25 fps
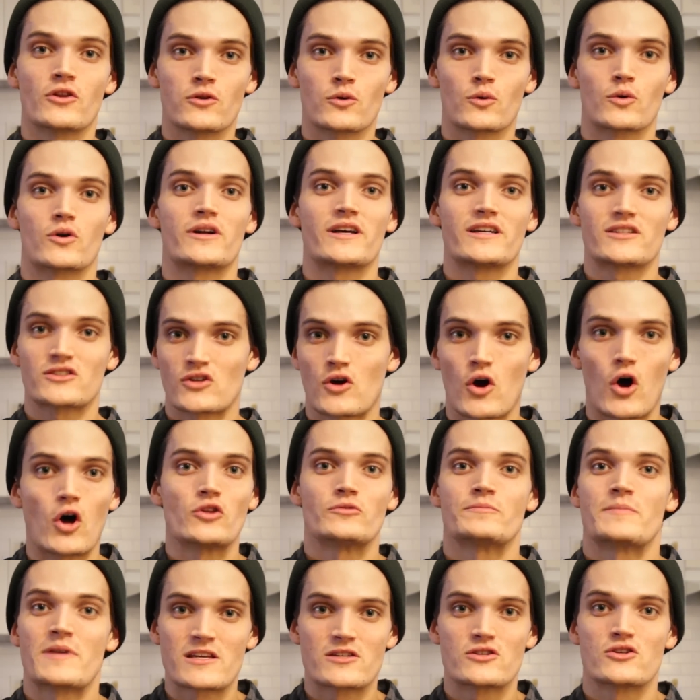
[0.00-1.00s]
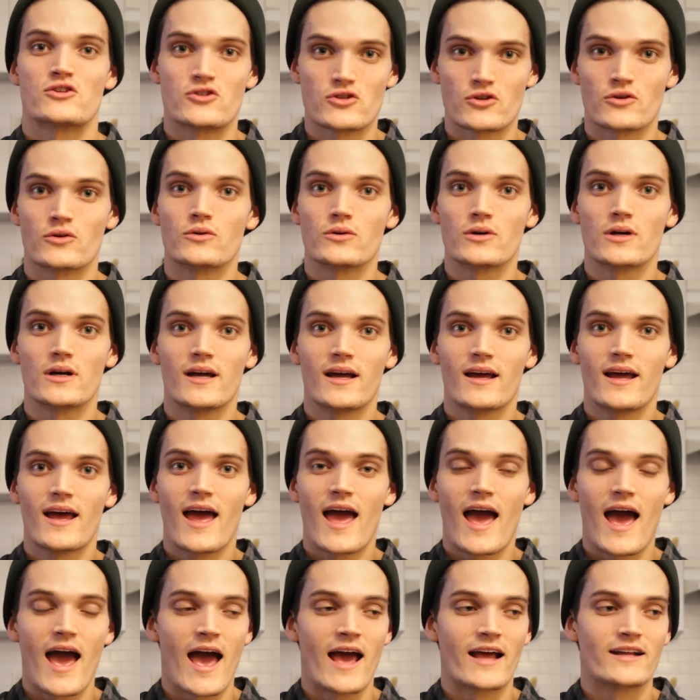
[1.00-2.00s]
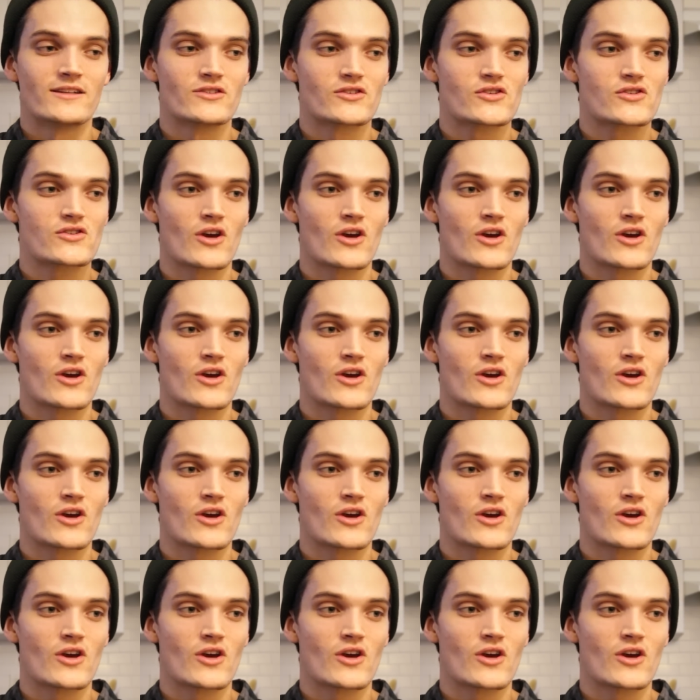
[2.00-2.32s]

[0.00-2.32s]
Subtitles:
Lord has called me to do. And